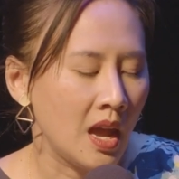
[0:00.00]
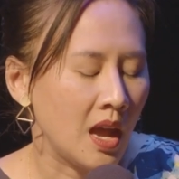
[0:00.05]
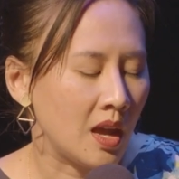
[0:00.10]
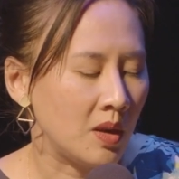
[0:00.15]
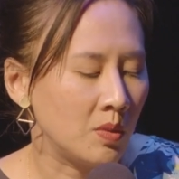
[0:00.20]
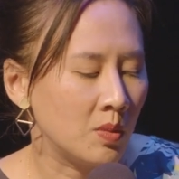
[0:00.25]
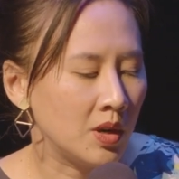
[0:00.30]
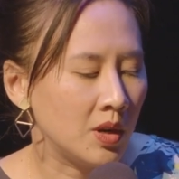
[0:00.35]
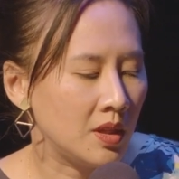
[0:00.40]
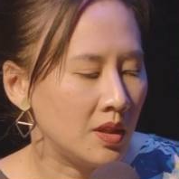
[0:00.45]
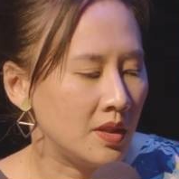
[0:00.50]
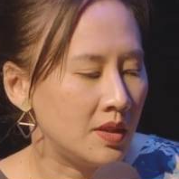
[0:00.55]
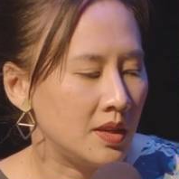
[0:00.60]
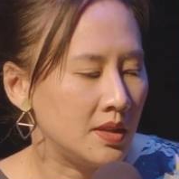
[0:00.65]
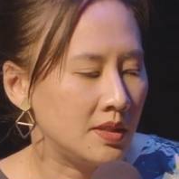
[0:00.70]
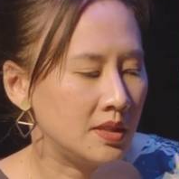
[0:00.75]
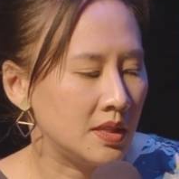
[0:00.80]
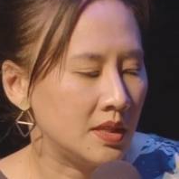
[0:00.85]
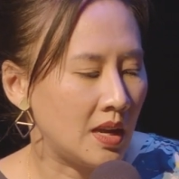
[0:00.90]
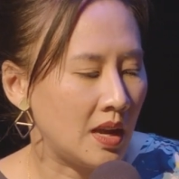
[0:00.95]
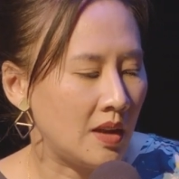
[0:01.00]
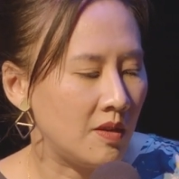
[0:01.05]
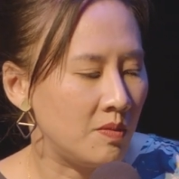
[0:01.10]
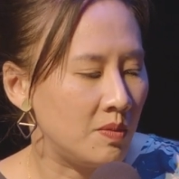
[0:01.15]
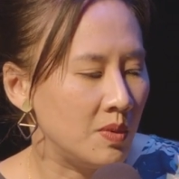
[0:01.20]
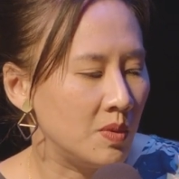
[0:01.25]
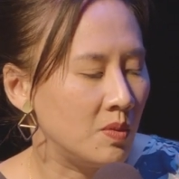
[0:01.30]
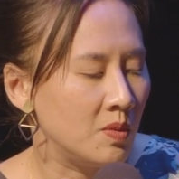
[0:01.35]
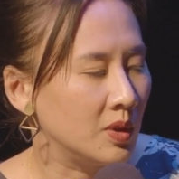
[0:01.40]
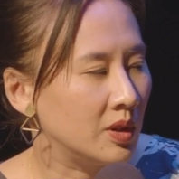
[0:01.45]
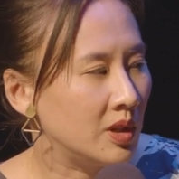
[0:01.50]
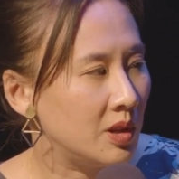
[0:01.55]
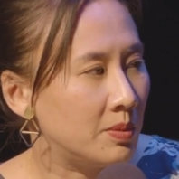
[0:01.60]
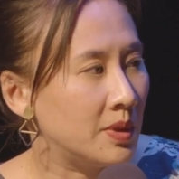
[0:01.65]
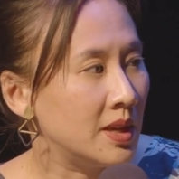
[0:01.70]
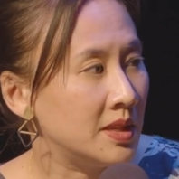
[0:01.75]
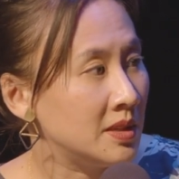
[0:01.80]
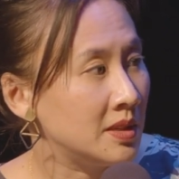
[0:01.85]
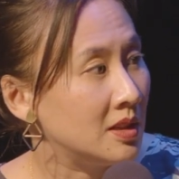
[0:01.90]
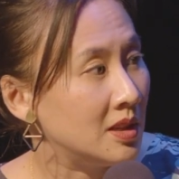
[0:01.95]
And one of the things that I've been really
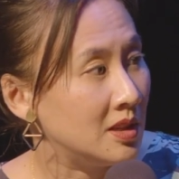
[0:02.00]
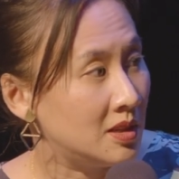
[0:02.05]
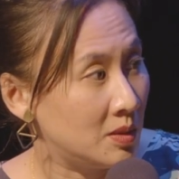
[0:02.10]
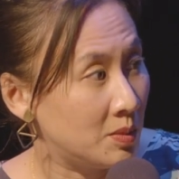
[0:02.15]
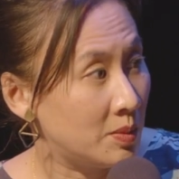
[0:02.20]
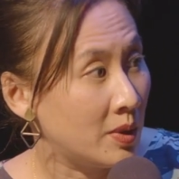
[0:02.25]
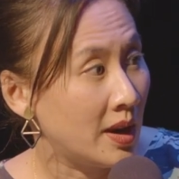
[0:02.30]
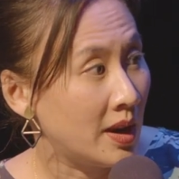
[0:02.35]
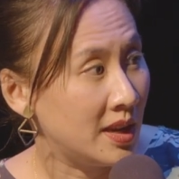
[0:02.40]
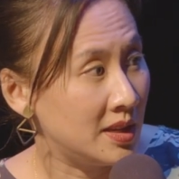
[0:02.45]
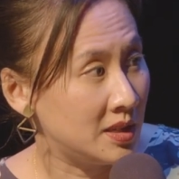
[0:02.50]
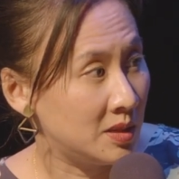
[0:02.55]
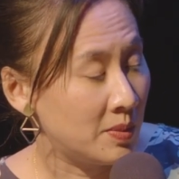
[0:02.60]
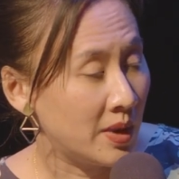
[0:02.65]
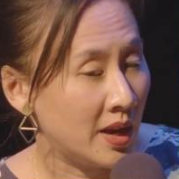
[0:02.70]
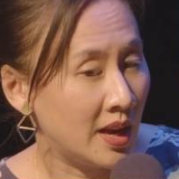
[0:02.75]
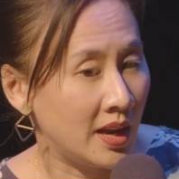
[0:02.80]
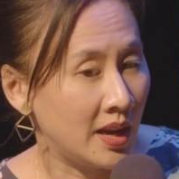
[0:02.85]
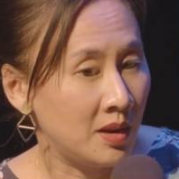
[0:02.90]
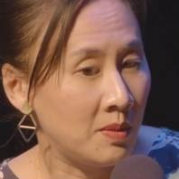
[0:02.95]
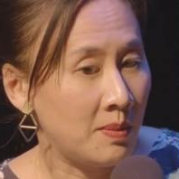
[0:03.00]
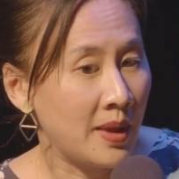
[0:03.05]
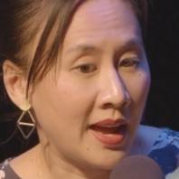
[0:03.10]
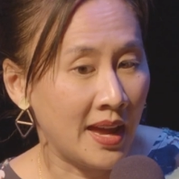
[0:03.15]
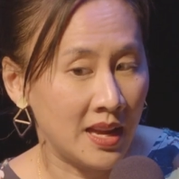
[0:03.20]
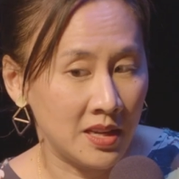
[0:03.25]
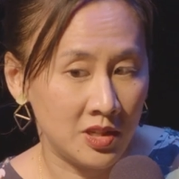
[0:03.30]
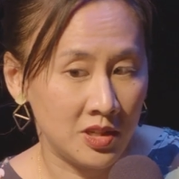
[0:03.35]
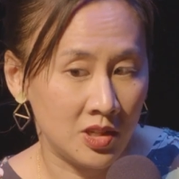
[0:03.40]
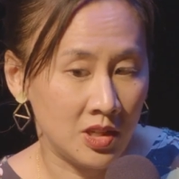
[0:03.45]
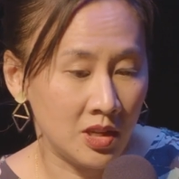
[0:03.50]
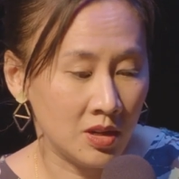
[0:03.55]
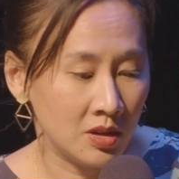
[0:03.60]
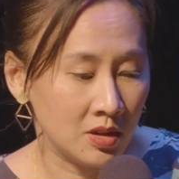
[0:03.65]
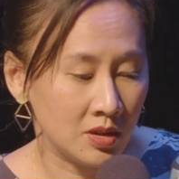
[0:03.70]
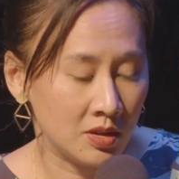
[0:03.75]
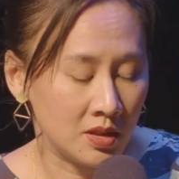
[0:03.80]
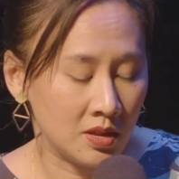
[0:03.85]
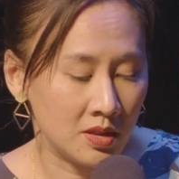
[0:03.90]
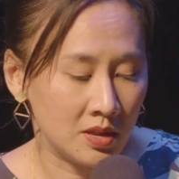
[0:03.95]
pleasantly surprised by in past
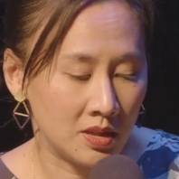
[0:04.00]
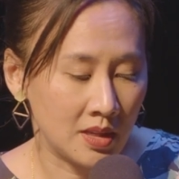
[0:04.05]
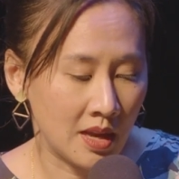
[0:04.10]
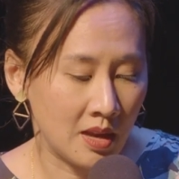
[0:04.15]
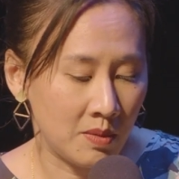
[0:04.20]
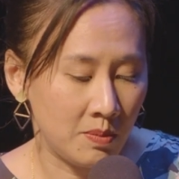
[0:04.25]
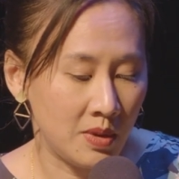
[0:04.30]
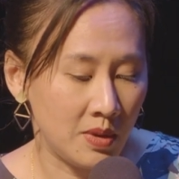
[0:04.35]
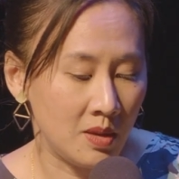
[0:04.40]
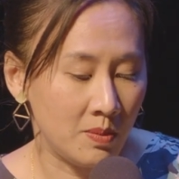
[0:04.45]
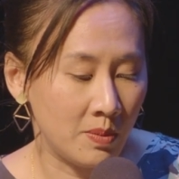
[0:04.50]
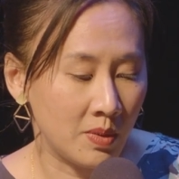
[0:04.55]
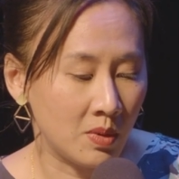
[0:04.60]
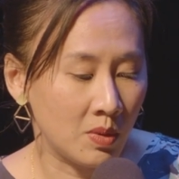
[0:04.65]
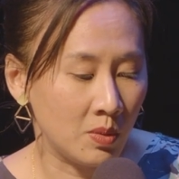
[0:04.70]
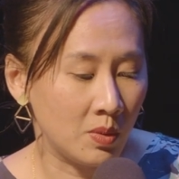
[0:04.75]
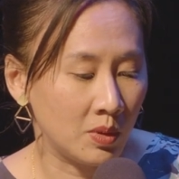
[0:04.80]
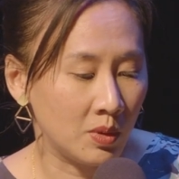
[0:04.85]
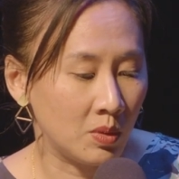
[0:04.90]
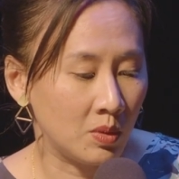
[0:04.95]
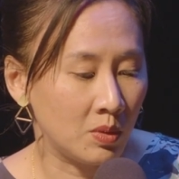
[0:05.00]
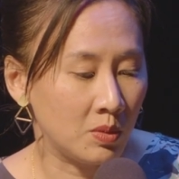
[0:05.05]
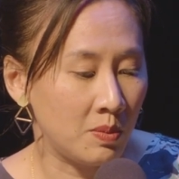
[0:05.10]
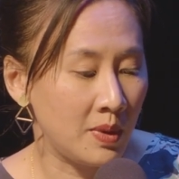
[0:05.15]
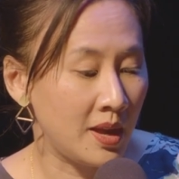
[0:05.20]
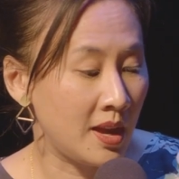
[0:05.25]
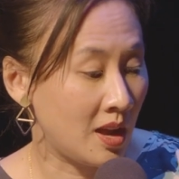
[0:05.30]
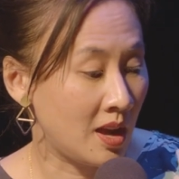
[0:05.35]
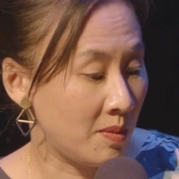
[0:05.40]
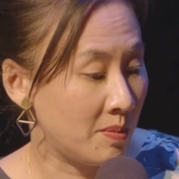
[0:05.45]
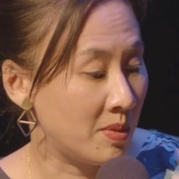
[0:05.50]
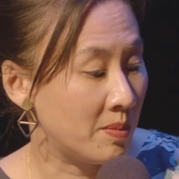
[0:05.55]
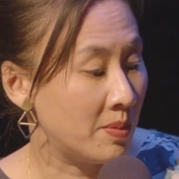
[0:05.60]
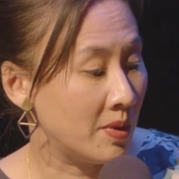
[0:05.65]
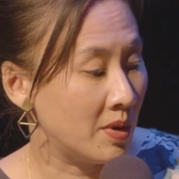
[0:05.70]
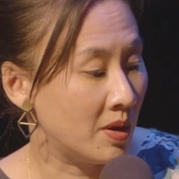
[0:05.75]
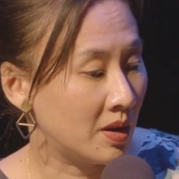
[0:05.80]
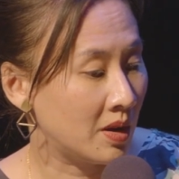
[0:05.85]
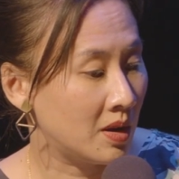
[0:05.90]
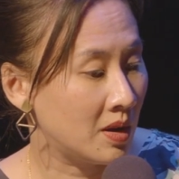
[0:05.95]
years is that people will pick up a
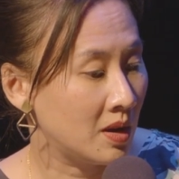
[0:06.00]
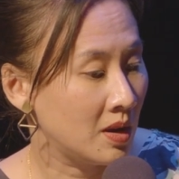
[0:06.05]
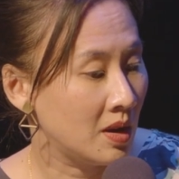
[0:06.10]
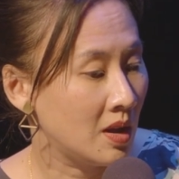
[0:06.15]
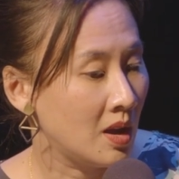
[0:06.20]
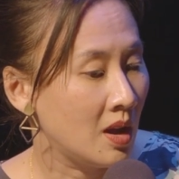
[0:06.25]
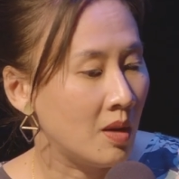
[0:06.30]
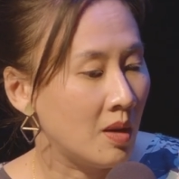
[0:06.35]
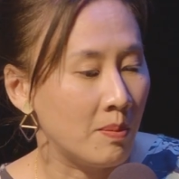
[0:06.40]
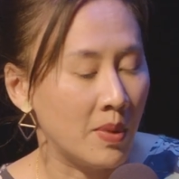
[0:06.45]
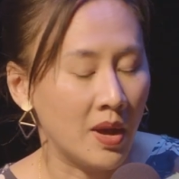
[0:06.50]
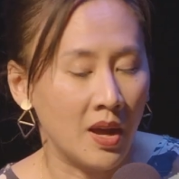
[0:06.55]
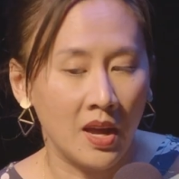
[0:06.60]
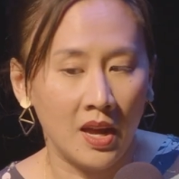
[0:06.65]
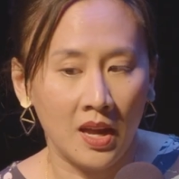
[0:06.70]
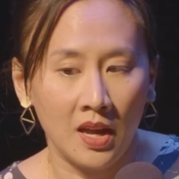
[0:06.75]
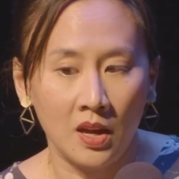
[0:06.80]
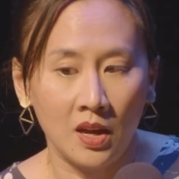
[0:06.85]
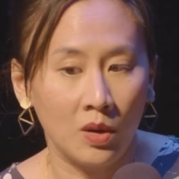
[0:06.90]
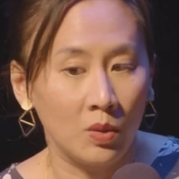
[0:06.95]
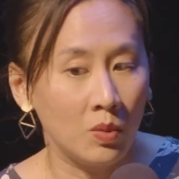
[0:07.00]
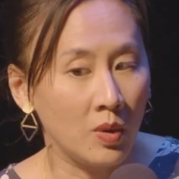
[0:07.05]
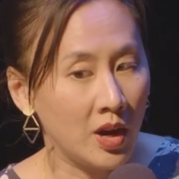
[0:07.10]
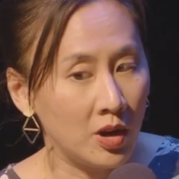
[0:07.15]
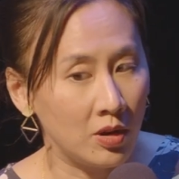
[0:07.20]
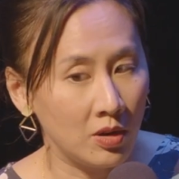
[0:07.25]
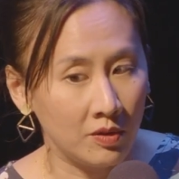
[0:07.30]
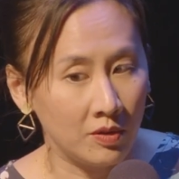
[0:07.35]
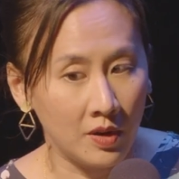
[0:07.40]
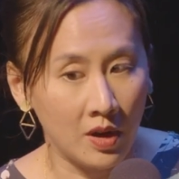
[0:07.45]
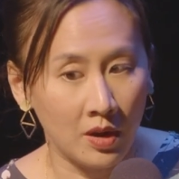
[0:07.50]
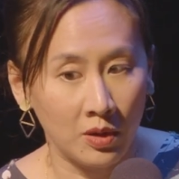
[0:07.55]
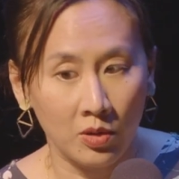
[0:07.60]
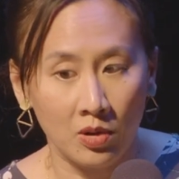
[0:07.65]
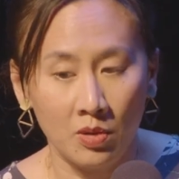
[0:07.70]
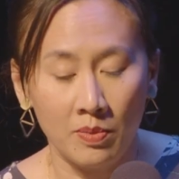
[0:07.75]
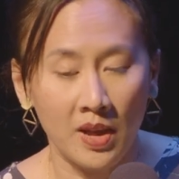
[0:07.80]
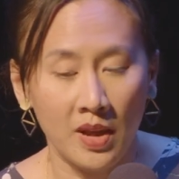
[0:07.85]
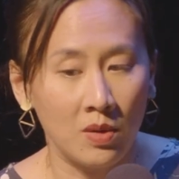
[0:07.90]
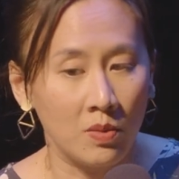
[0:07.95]
book by a writer of
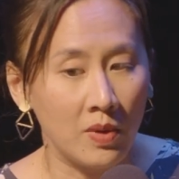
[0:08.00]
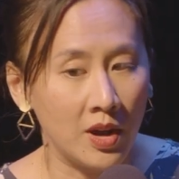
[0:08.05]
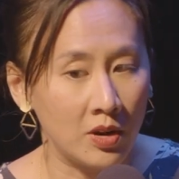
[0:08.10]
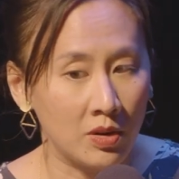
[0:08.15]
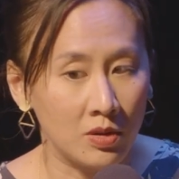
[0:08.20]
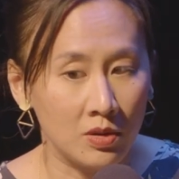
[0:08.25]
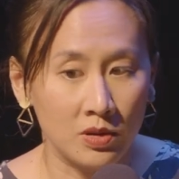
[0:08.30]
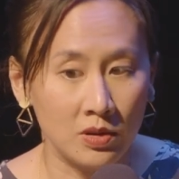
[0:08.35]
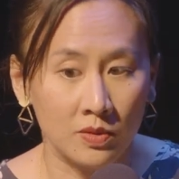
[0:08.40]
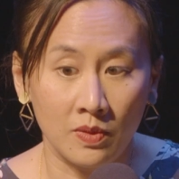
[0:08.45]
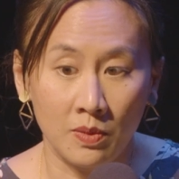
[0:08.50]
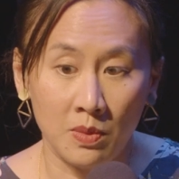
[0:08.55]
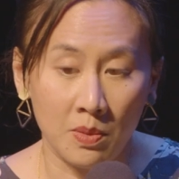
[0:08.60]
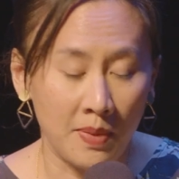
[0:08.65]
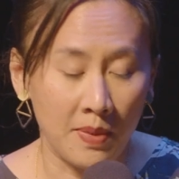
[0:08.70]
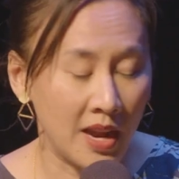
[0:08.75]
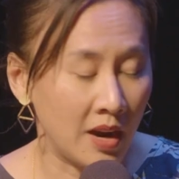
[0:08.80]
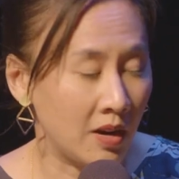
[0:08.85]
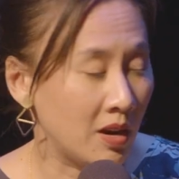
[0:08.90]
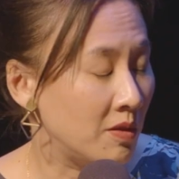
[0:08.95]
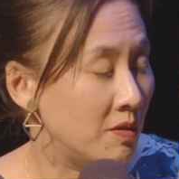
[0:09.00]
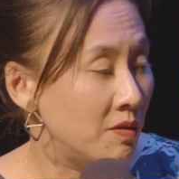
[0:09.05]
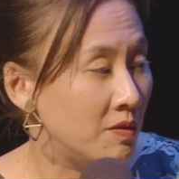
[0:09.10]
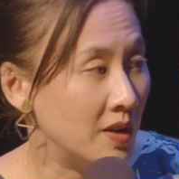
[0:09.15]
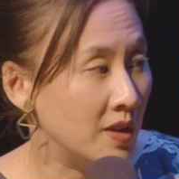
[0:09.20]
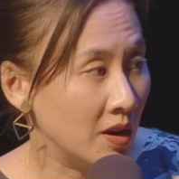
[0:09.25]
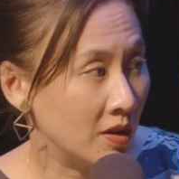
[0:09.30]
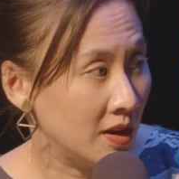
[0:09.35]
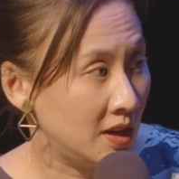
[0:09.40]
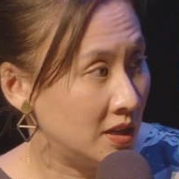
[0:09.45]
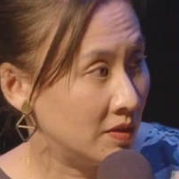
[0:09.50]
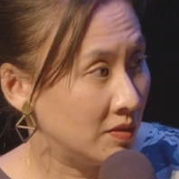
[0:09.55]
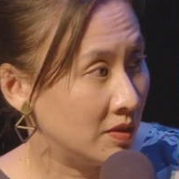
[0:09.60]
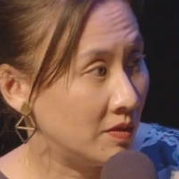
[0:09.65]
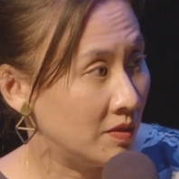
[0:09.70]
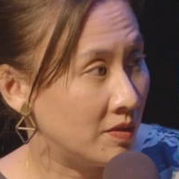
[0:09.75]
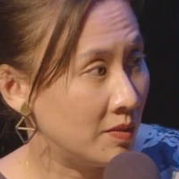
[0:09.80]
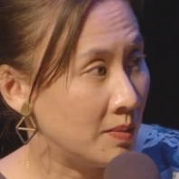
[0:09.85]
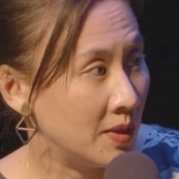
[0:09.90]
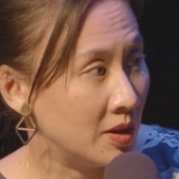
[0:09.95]
color or by a writer who's from a background very
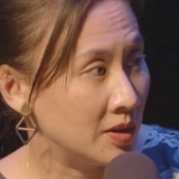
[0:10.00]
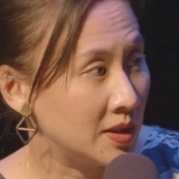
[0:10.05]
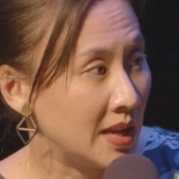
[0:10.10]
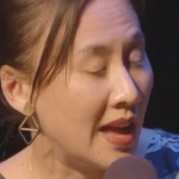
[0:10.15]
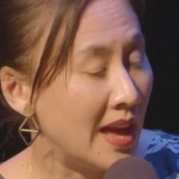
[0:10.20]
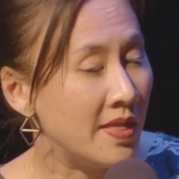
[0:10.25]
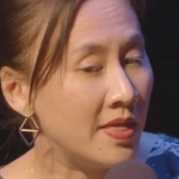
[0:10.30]
different from theirs,